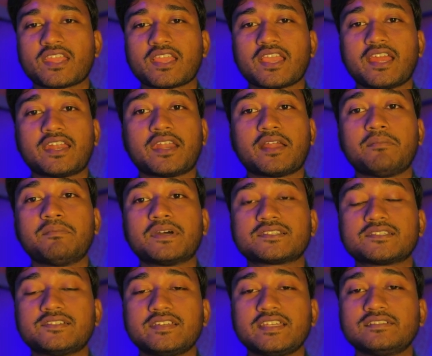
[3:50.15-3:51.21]
And number
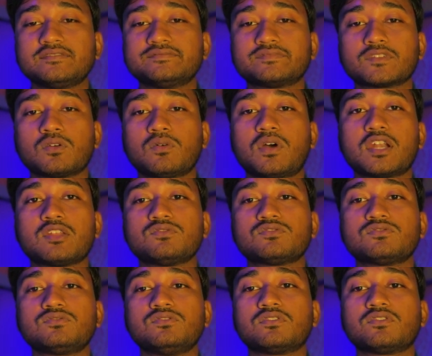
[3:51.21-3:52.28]
3, what you
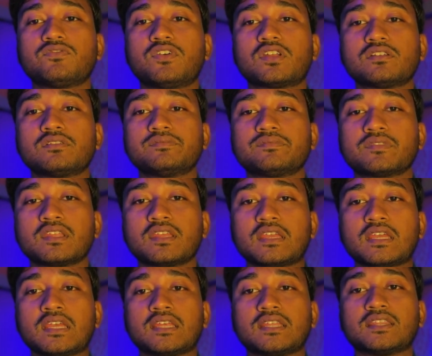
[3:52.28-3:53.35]
should look for?
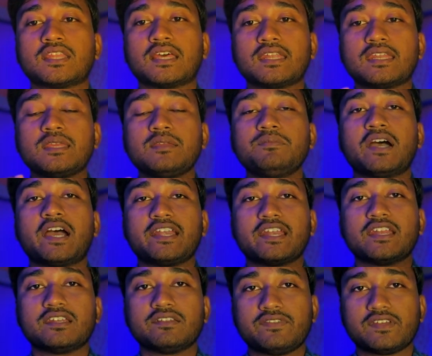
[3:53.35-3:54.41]
The rib
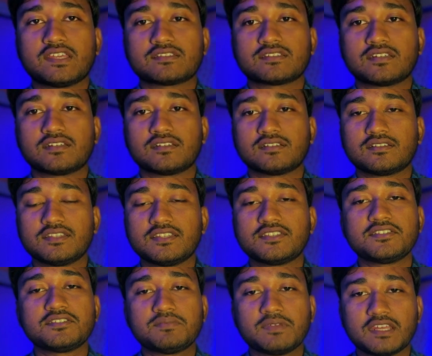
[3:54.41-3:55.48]
identification. This
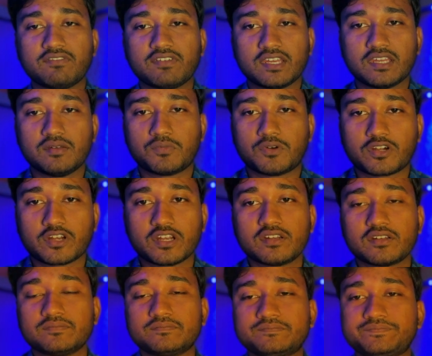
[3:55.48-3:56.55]
is very, very important.
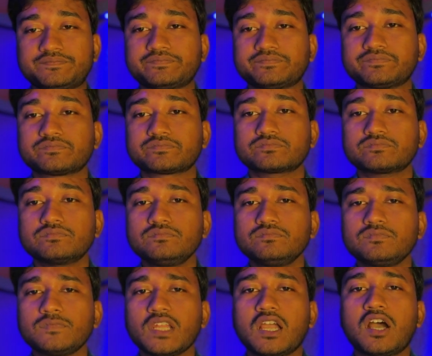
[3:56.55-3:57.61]

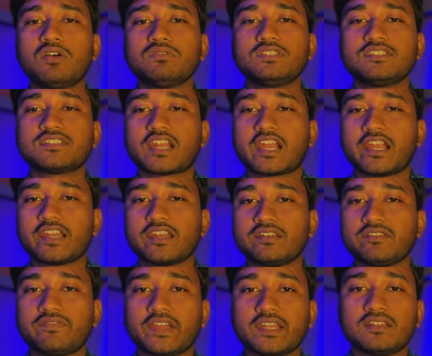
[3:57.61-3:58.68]
How these are
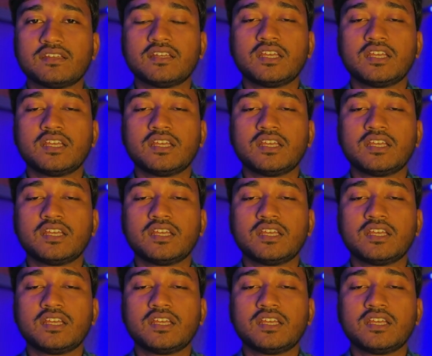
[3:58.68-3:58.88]
identified?